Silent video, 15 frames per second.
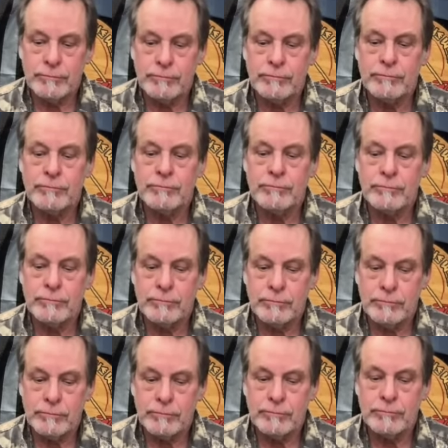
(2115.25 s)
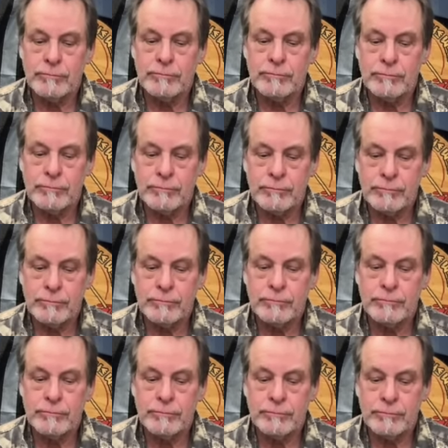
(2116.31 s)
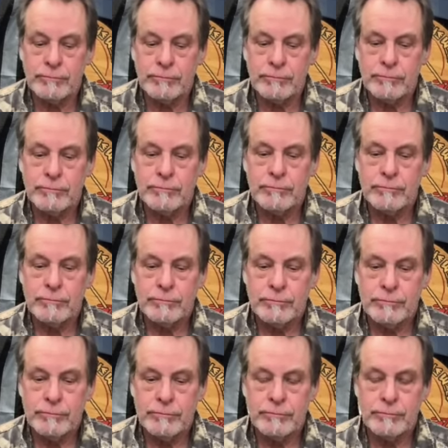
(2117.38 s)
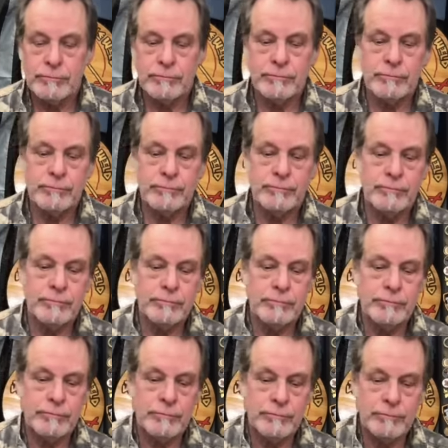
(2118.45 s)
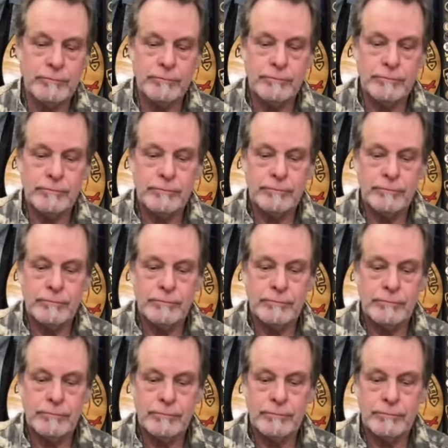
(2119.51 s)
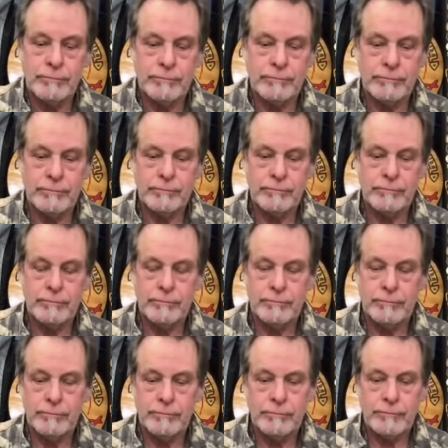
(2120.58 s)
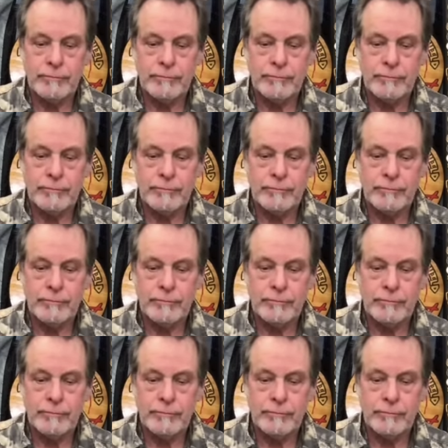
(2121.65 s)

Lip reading: No words are spoken by the person on screen.